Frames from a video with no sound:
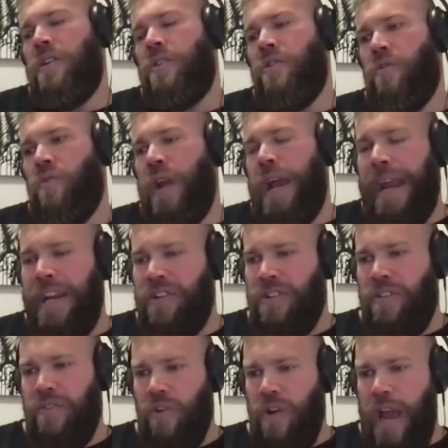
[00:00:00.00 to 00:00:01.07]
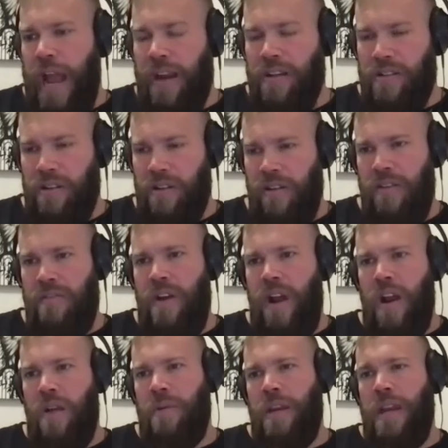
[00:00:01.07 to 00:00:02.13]
the range of your external
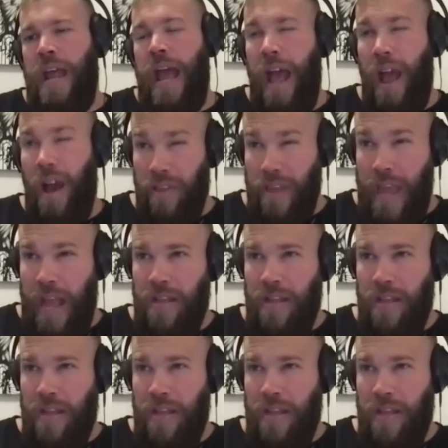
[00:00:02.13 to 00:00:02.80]
environment and how the